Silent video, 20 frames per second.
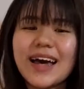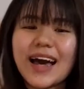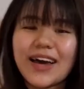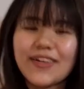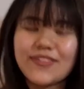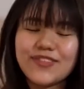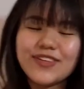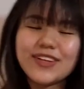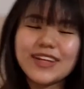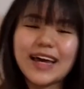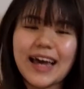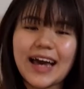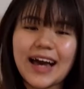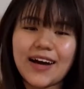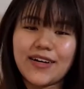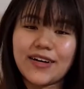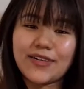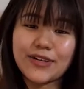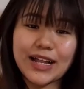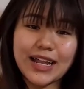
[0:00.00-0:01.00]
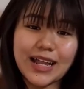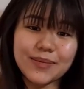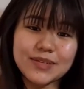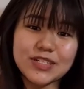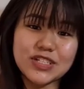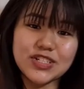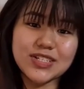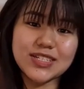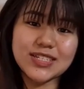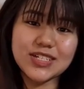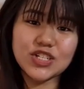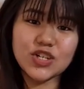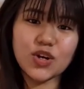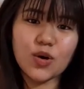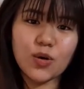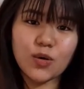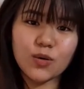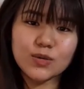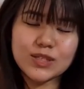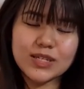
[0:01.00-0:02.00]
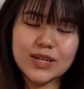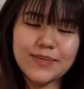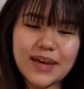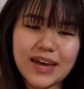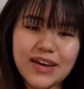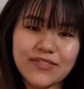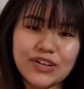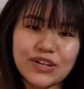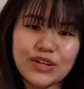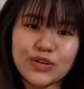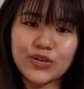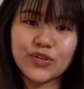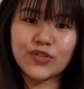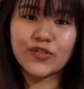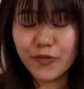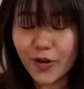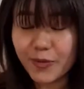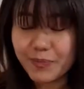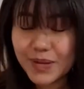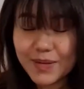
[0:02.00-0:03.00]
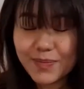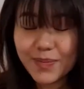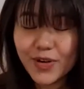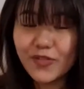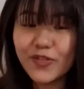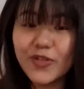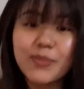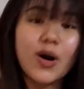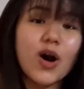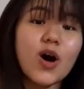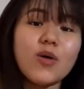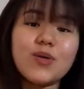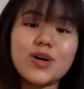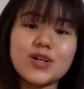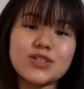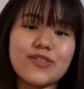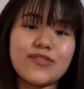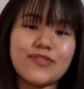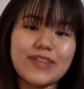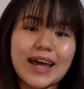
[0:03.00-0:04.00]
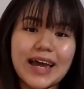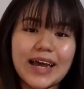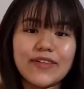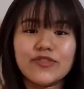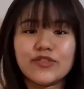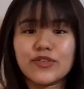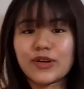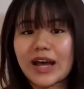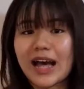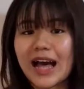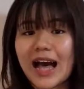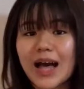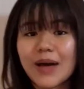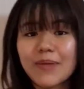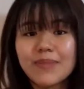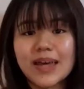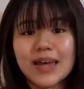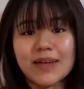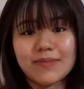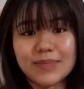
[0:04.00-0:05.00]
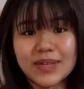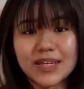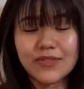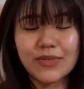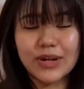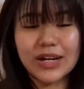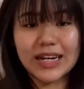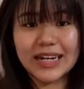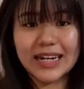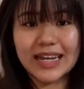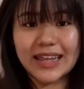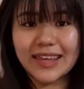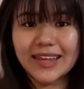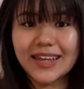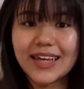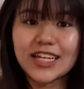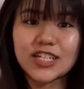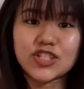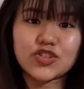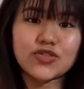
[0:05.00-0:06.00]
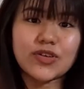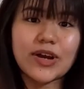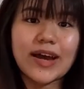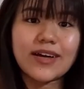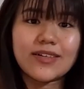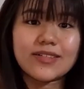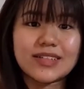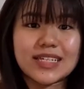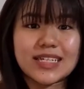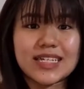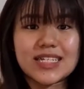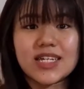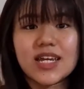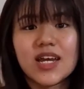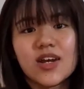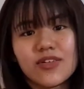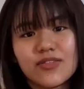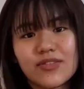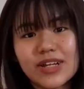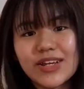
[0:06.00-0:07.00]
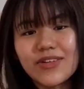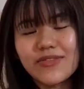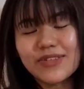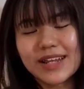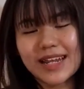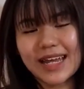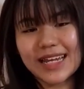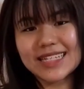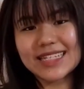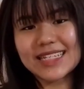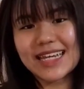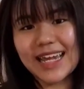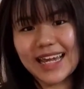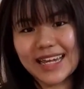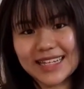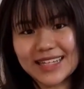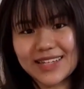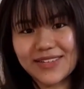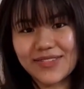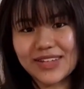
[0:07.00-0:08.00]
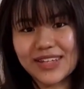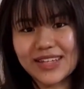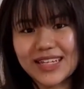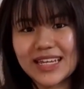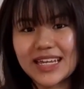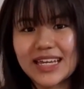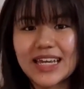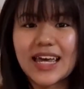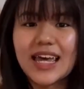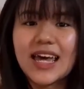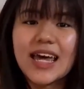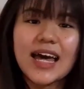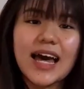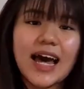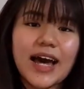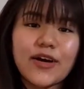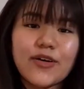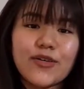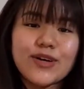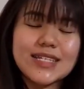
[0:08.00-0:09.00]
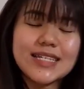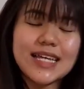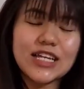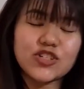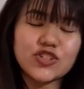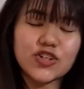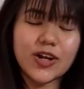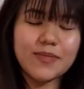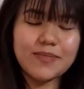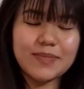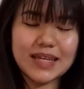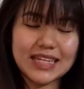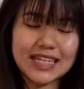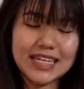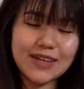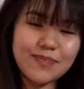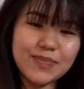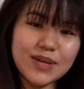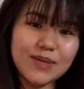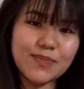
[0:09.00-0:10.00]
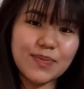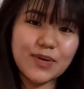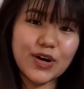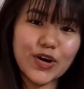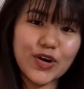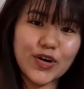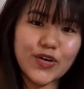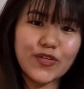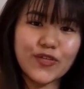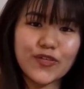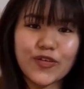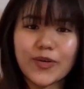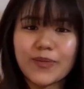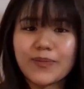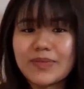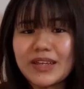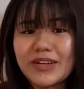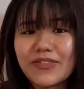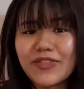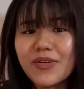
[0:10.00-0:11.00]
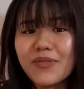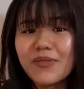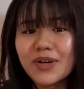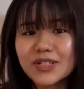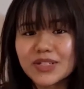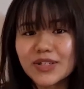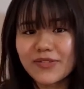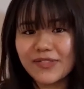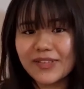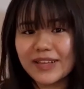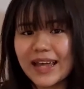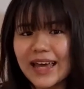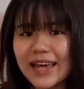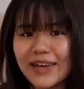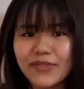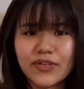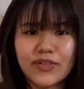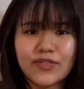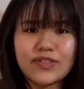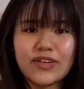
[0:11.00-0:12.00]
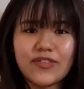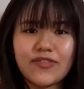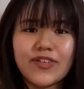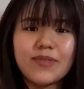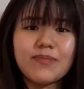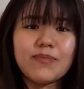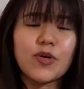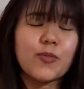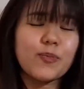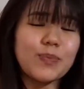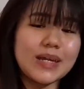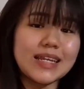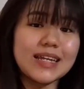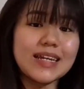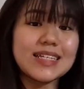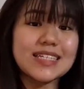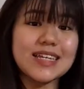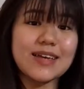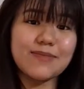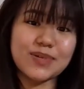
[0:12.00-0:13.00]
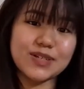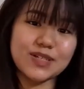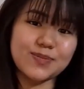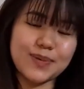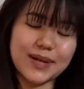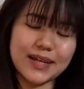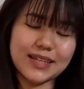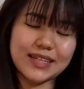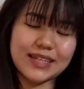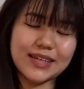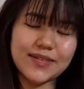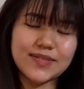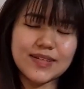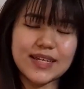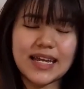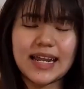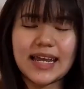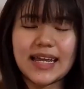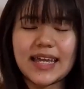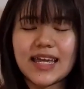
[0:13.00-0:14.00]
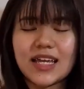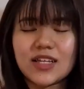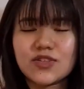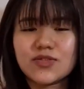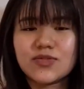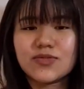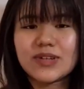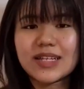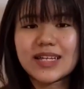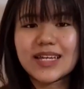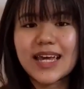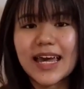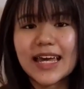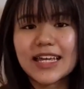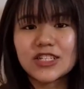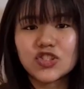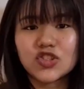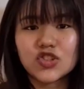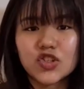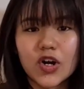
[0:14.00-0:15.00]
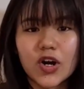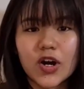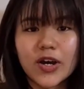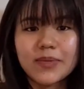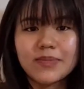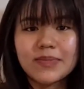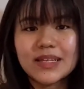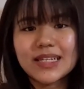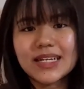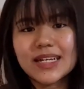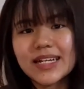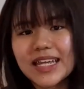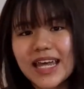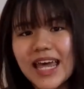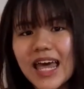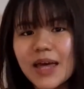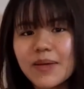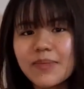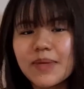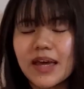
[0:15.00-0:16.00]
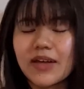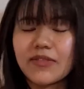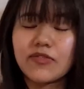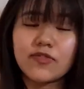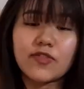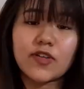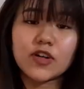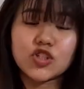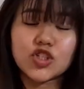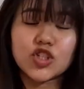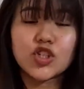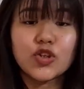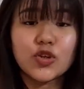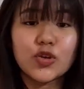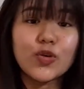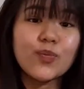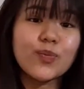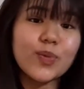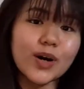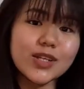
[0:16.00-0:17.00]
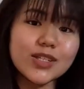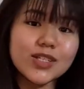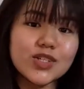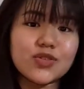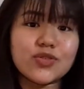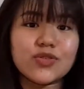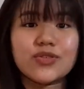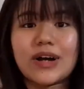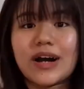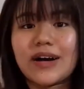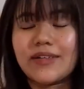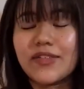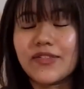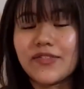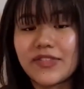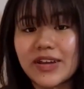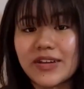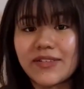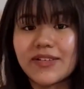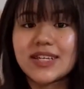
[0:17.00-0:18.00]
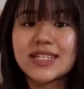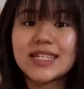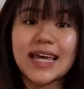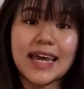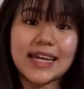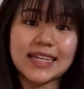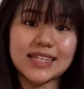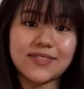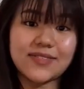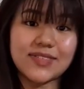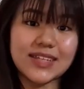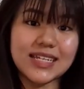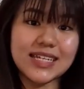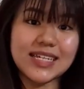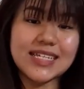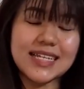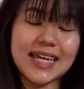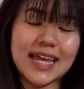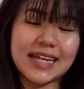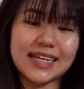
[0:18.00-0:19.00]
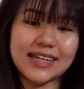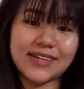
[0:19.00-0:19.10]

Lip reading: I feel like our club is just such a wholesome avenue for people from all walks of life to come and meet one another and try out this really relaxing activity. I always enjoy meeting people from different walks of life with different opinions and perspectives, and I get to really enjoy meeting them and forging new bonds through our various activities and